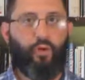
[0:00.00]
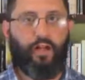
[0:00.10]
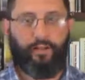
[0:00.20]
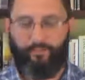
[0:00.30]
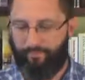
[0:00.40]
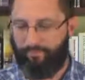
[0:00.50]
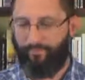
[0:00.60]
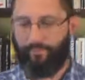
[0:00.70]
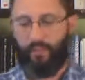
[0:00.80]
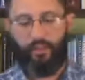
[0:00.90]
Why?
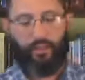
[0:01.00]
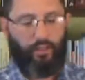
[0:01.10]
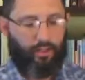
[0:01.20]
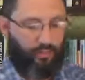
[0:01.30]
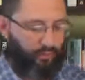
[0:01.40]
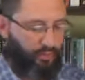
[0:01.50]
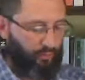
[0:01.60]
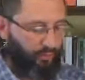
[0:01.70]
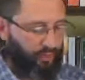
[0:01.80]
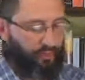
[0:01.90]
Because they
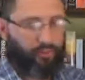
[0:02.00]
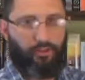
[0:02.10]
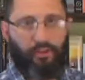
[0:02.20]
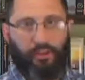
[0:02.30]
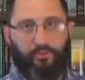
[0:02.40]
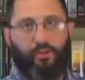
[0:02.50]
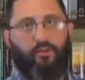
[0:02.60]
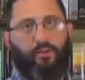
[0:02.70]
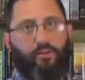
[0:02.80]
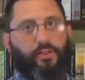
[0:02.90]
don't want to come to light
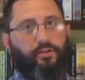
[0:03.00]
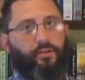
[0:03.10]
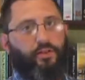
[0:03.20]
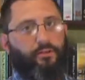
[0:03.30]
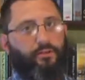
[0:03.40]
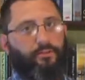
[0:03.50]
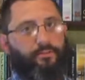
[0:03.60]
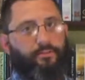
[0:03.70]
because their deeds are evil.